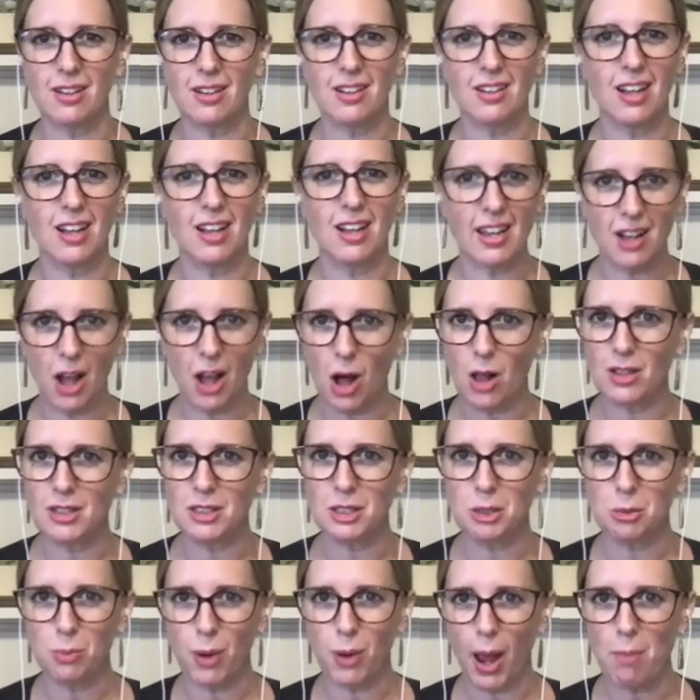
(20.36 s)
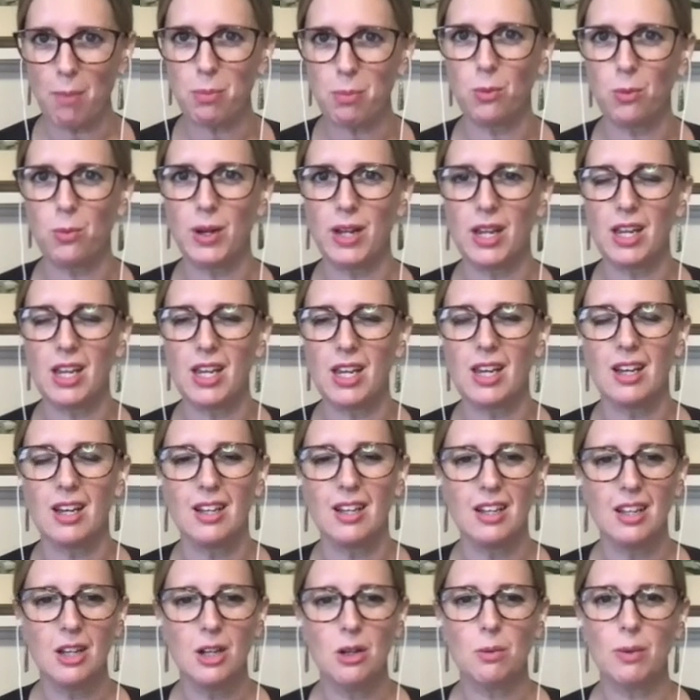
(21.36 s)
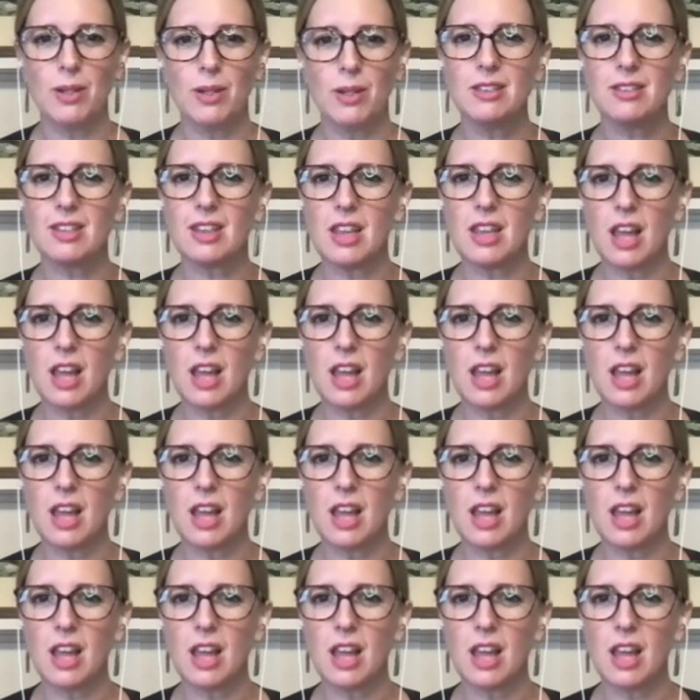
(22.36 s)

at College and Prep, we just